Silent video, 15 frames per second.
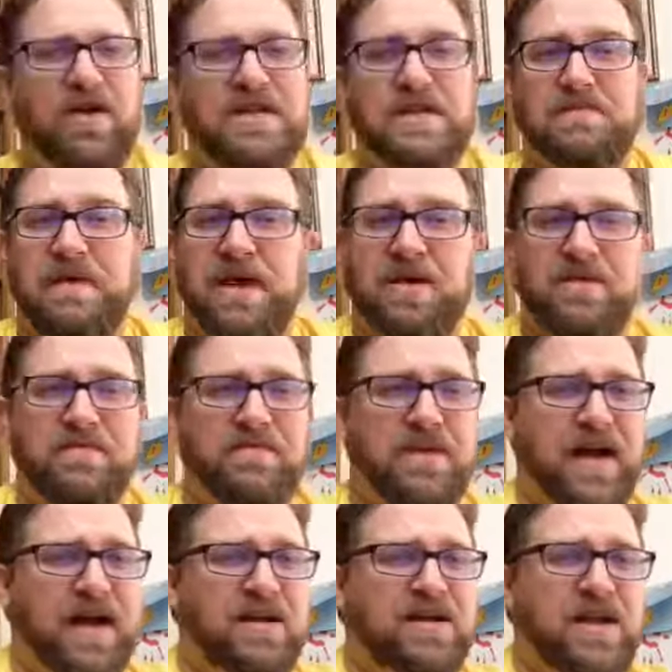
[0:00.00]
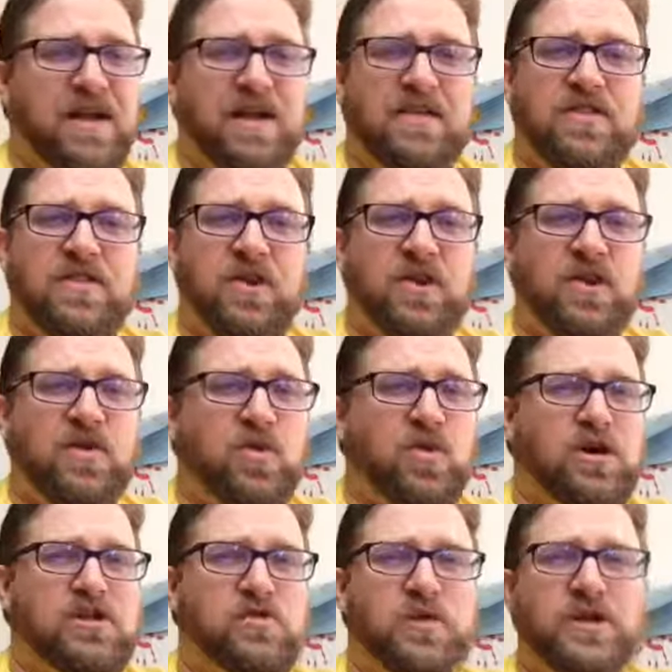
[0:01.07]
As a matter of fact, the good
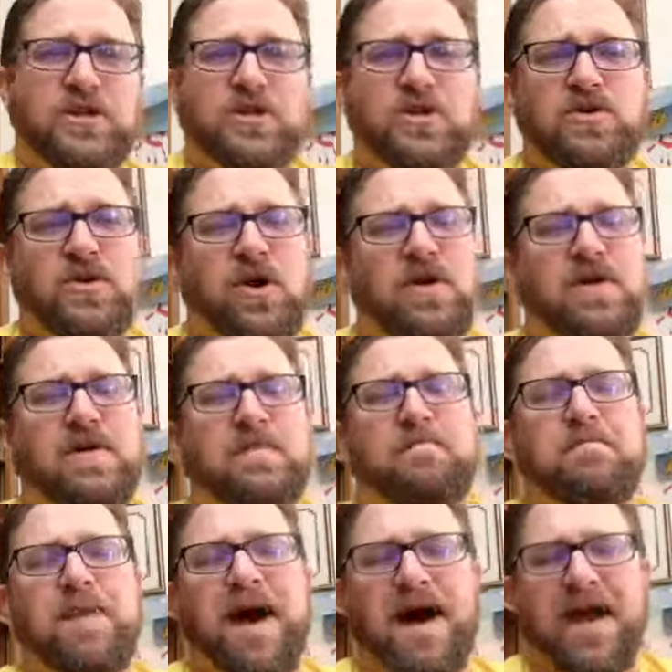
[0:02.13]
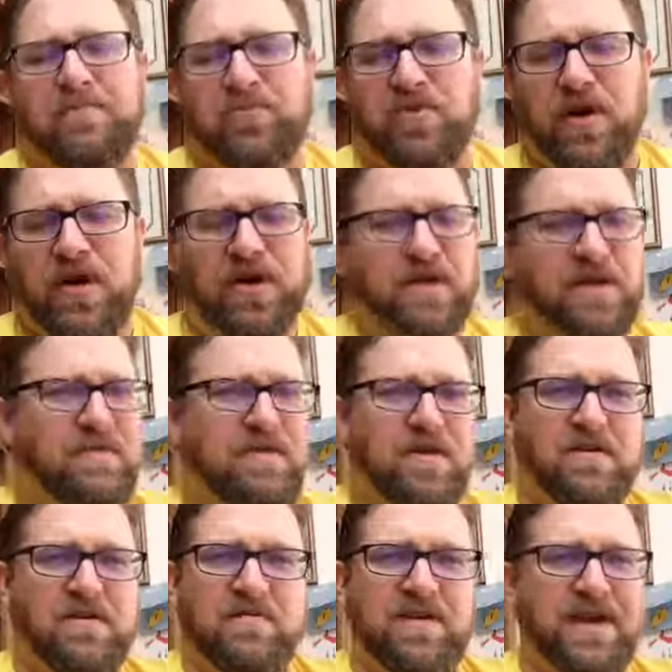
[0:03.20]
works we do are a byproduct of our
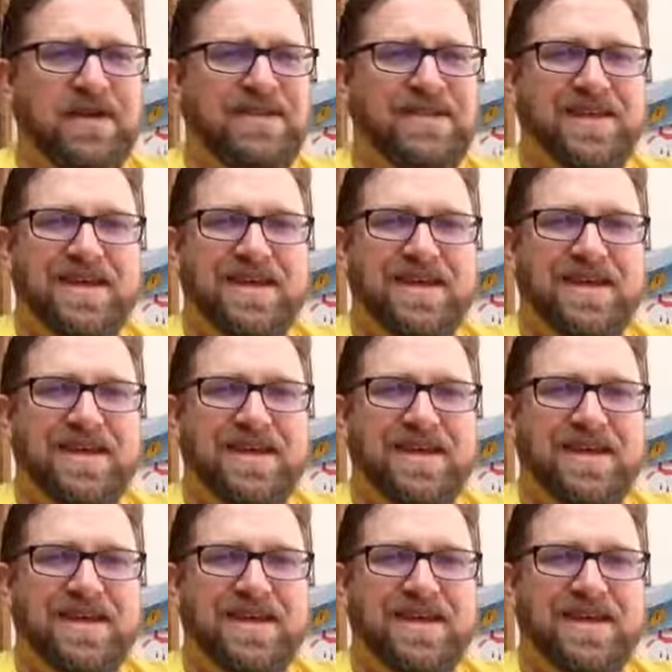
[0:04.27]
faith